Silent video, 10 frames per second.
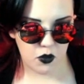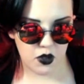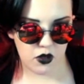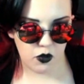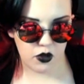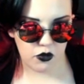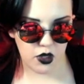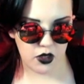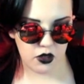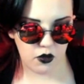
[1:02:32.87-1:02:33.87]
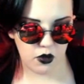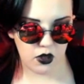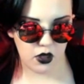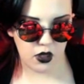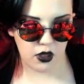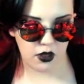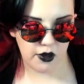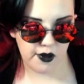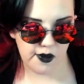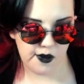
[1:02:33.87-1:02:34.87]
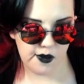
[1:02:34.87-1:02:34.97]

Depends on what direction I want to take it now.